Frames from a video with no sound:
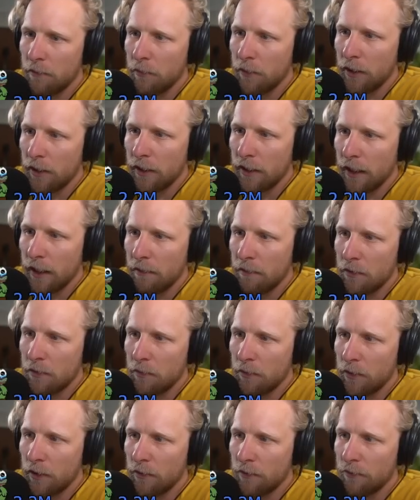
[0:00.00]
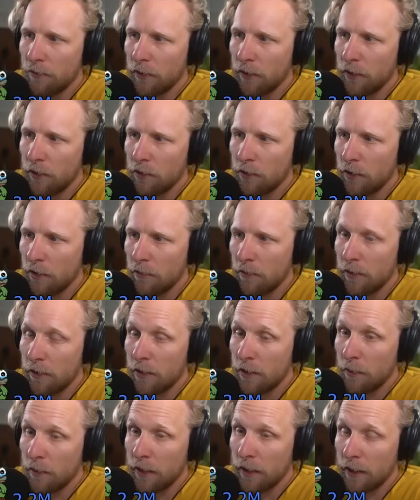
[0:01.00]
mod names were not fully descriptive as
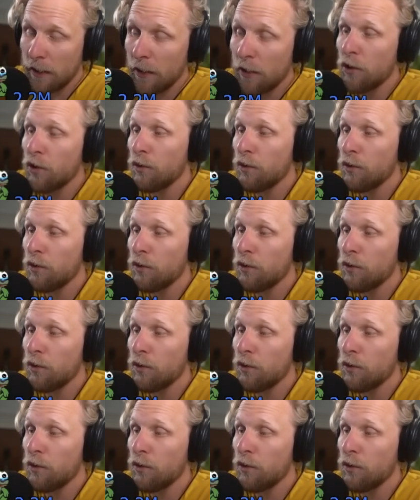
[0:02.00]
to what they did.